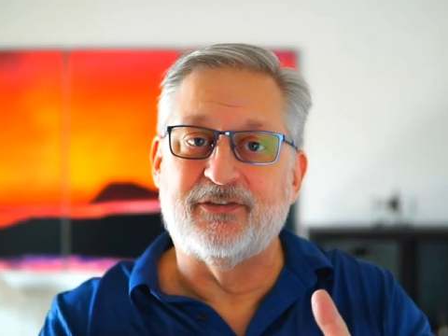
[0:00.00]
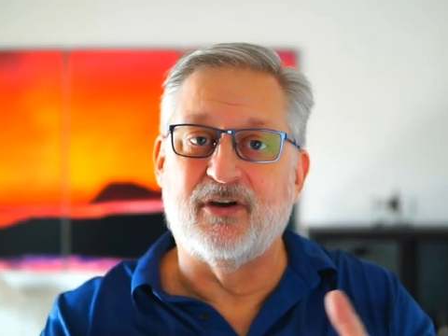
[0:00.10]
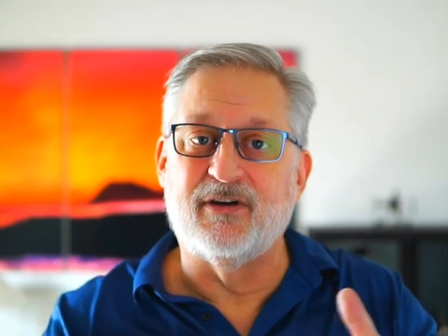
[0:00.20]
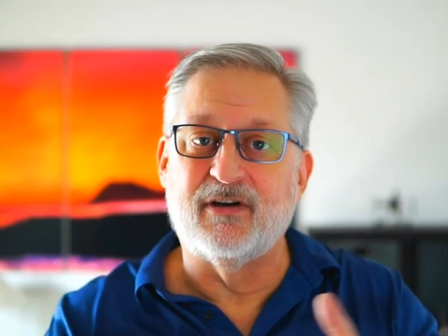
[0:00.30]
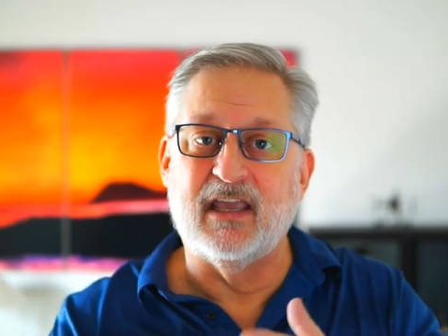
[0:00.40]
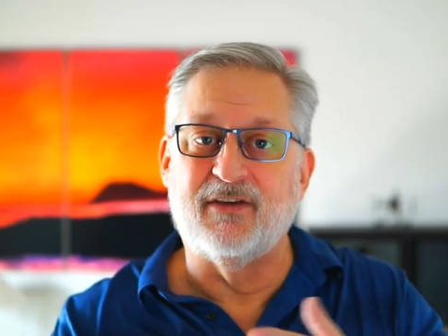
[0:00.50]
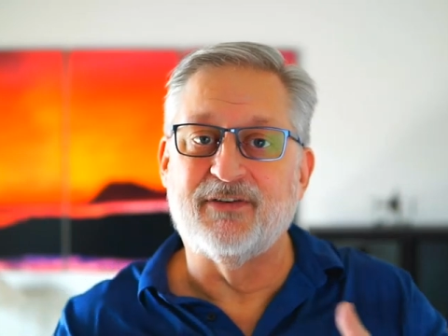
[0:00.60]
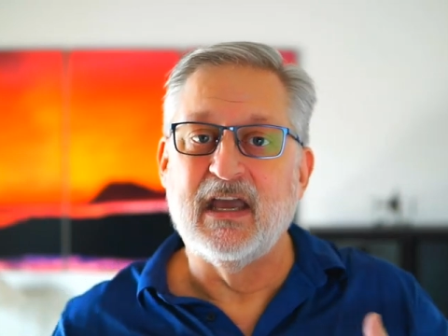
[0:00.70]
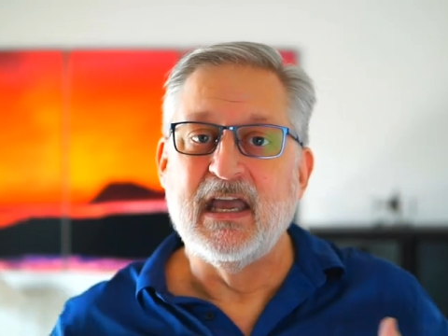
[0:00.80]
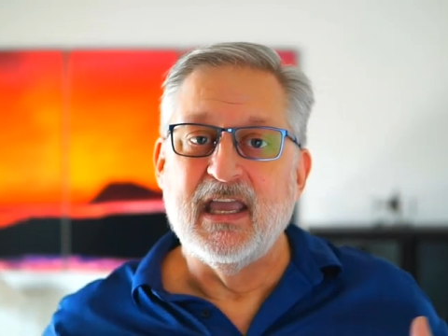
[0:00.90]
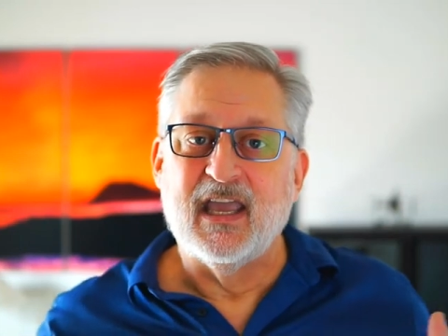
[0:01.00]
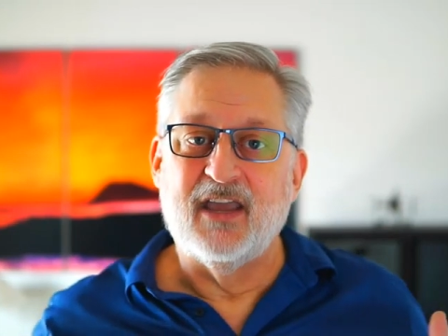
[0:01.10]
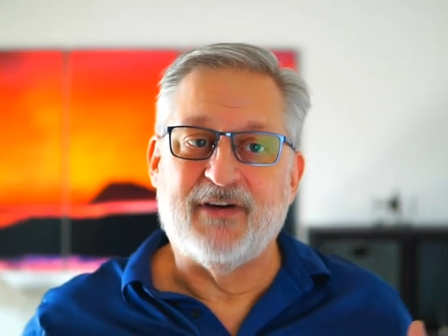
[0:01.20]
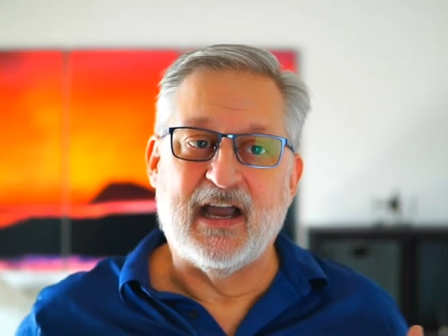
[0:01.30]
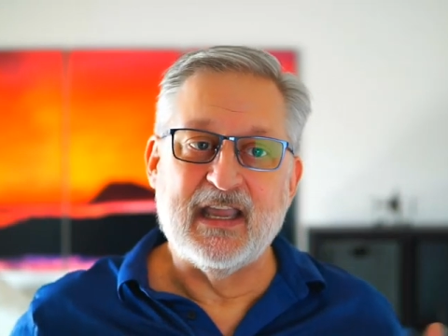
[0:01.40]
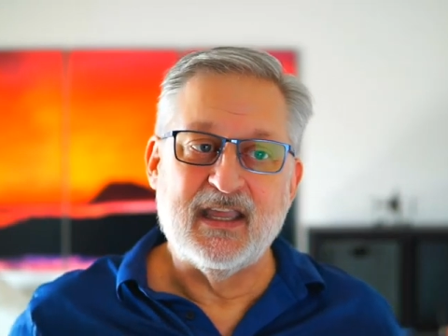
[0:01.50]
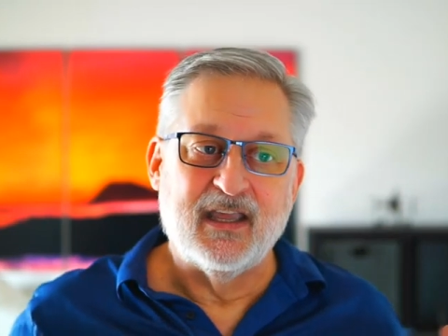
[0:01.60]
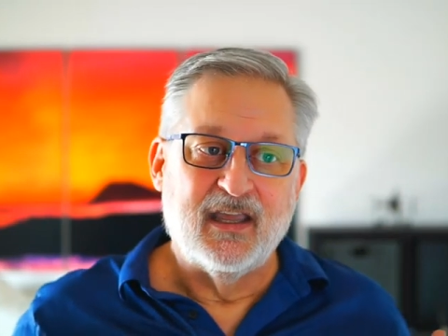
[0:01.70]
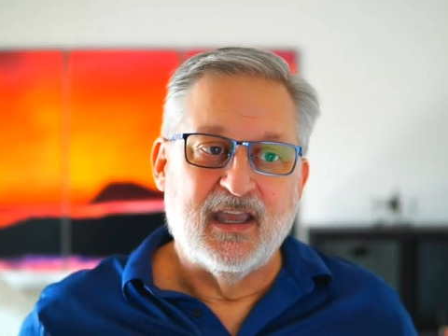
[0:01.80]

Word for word: So if, if, I,